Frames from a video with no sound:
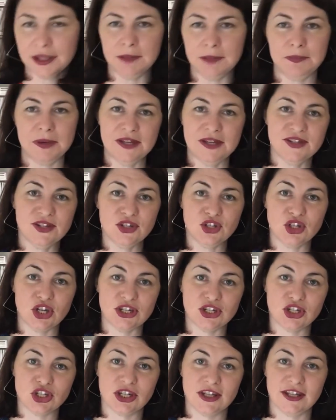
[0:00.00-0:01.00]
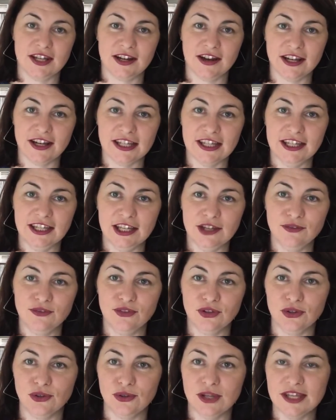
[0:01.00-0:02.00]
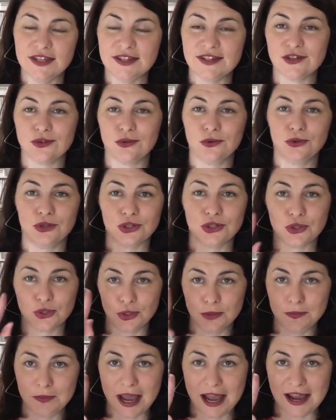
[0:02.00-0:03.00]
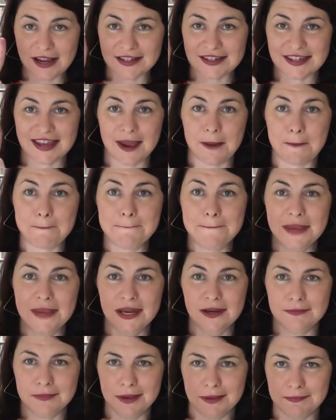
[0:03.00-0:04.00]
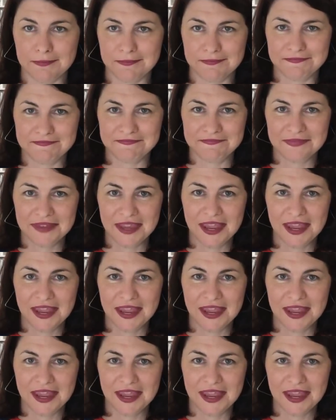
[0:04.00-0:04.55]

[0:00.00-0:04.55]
the best suggestion that I can give you is to order two packs minimum.